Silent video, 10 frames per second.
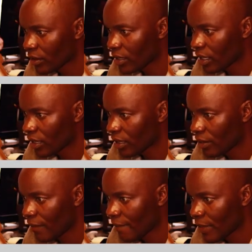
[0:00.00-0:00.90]
Okay.
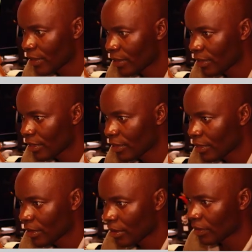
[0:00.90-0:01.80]

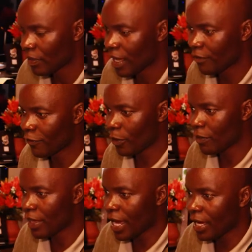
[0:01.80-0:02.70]
Then from
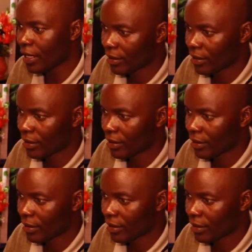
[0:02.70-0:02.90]
there,